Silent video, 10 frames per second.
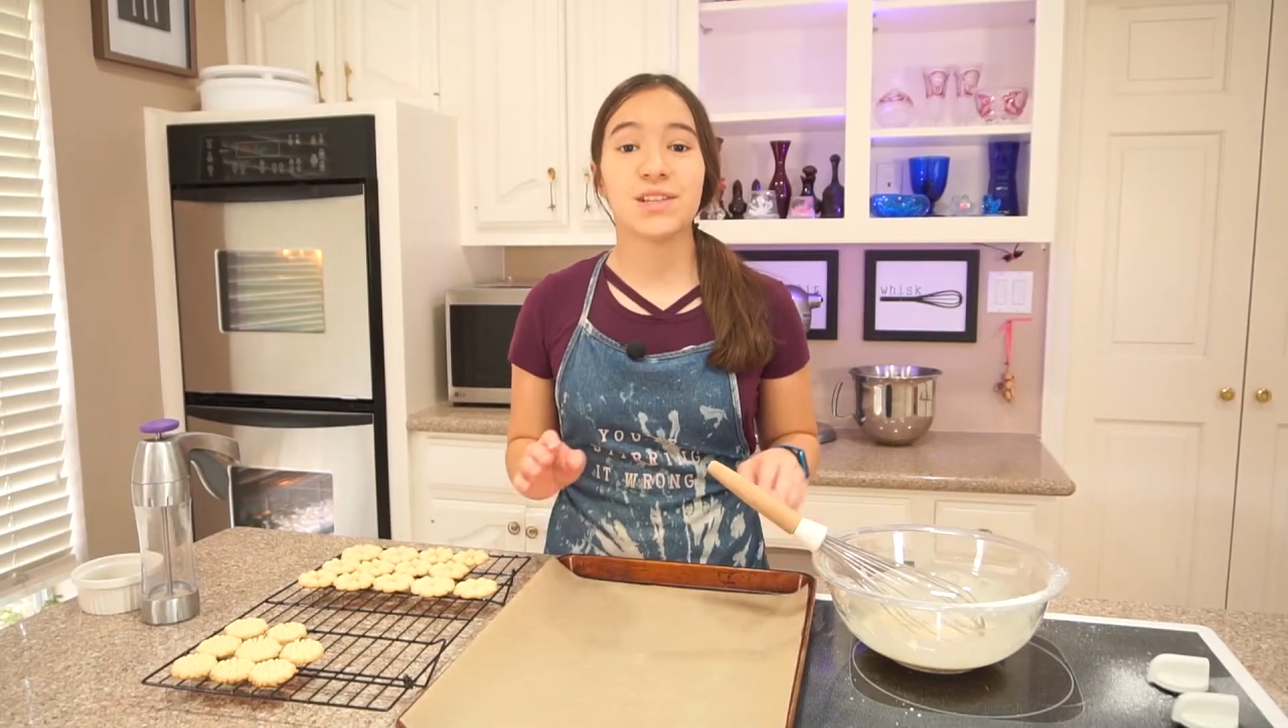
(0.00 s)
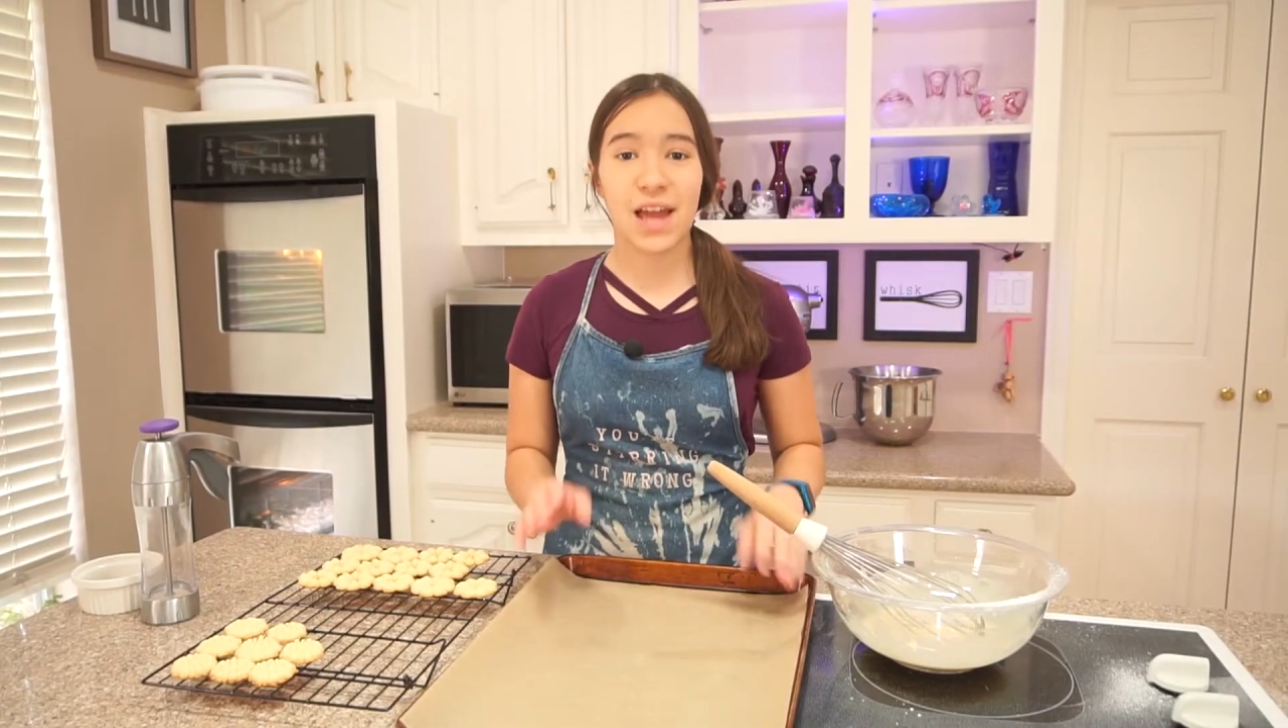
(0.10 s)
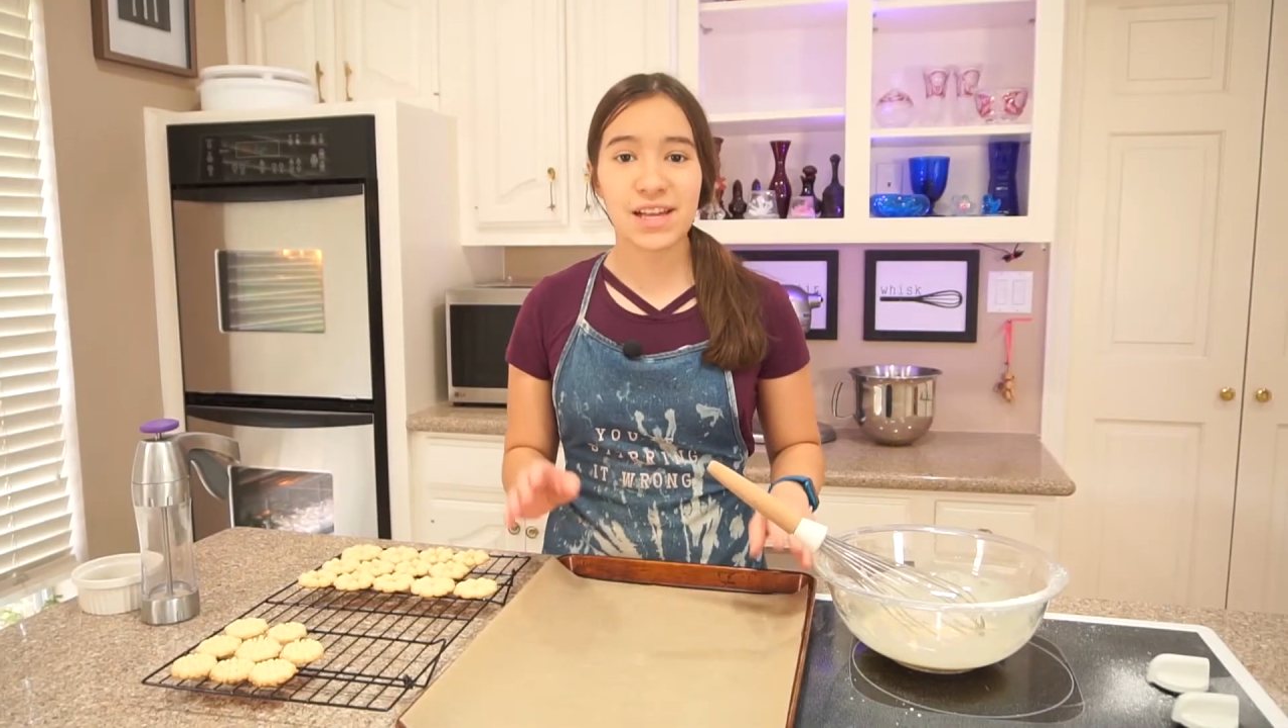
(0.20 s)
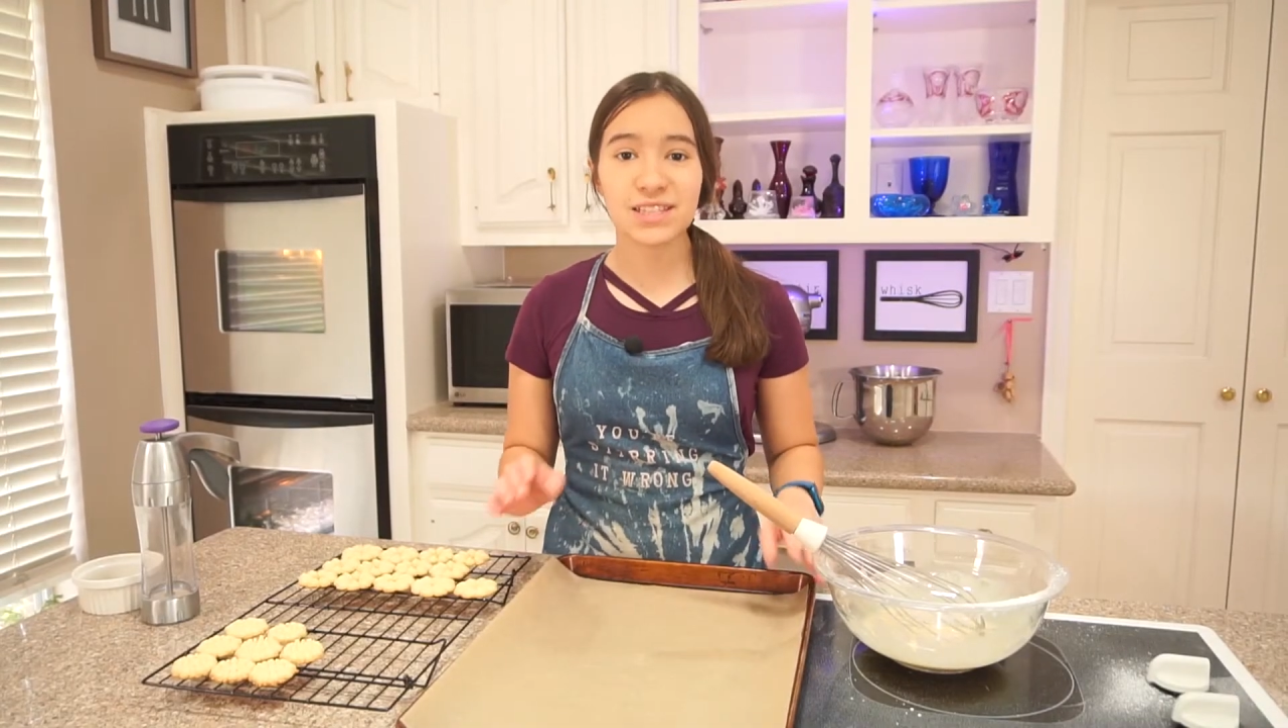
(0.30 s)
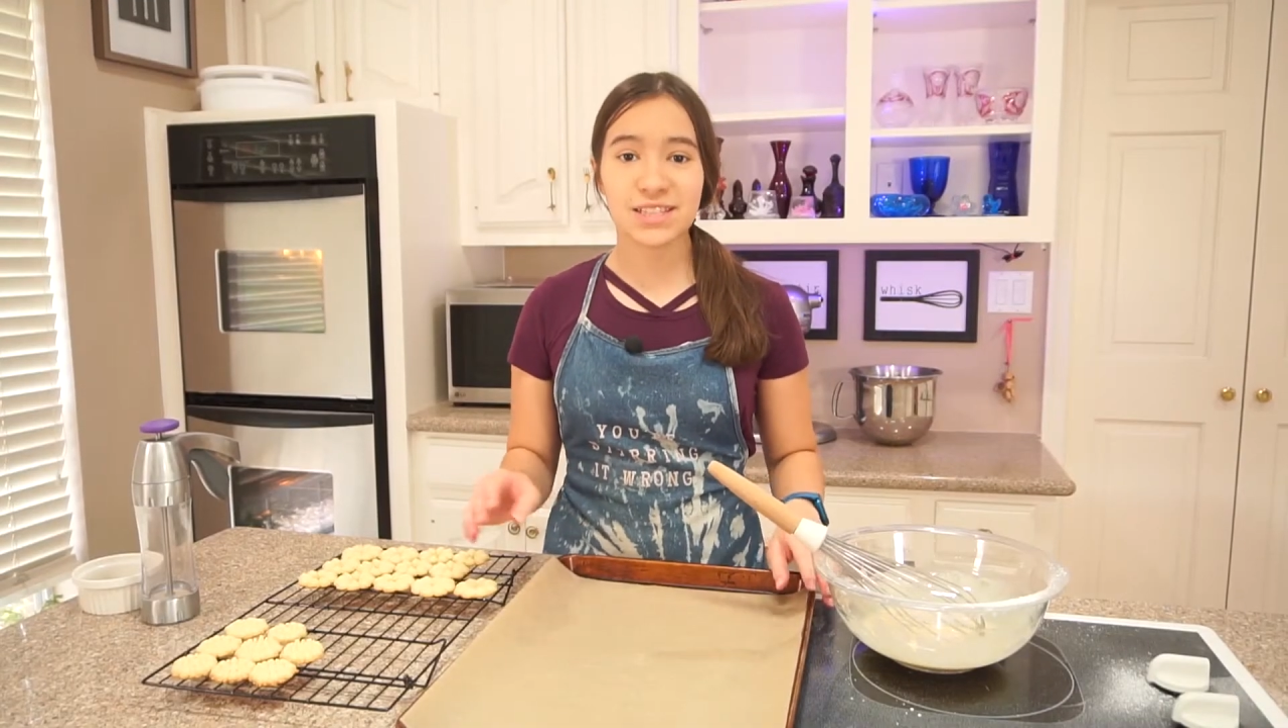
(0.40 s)

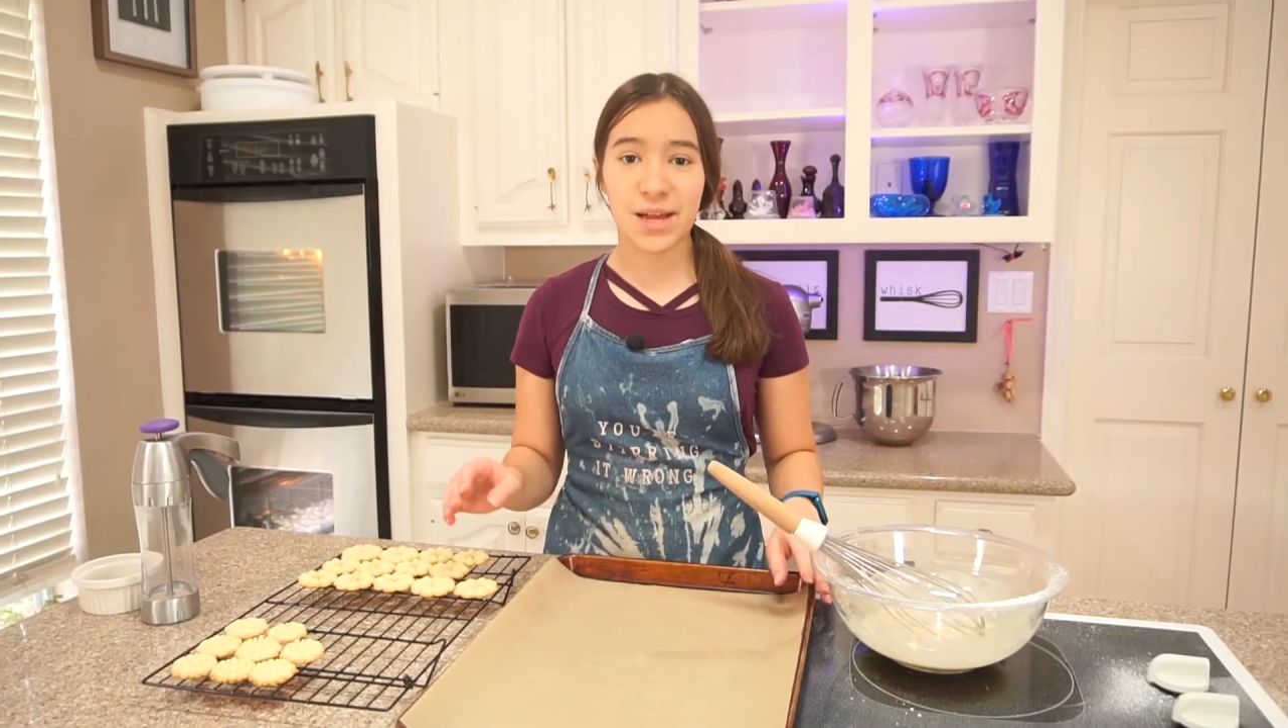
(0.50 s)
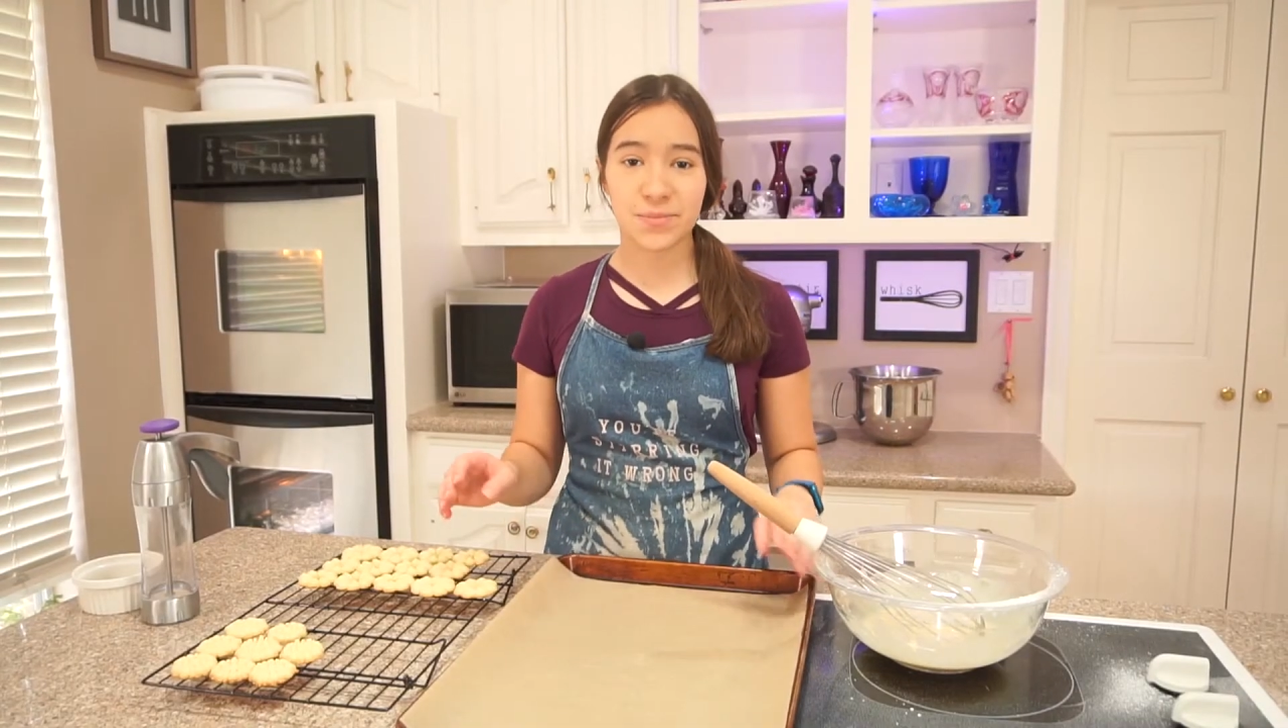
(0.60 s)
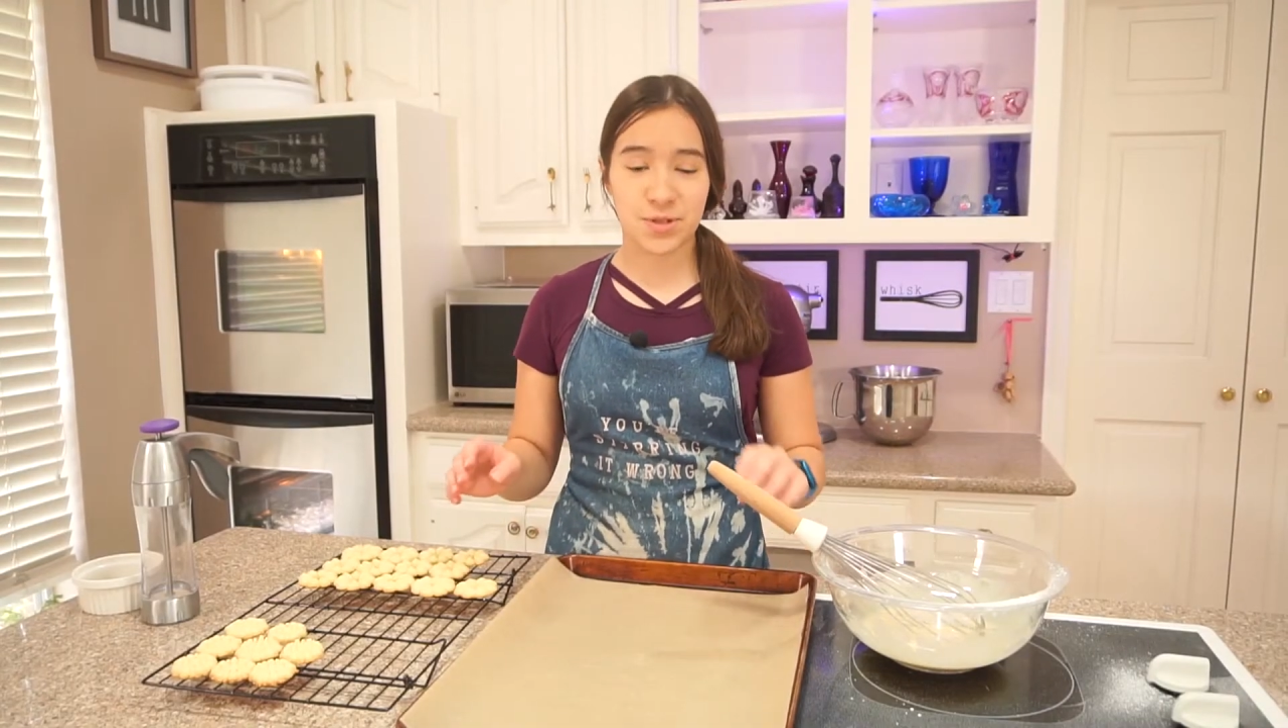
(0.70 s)
last step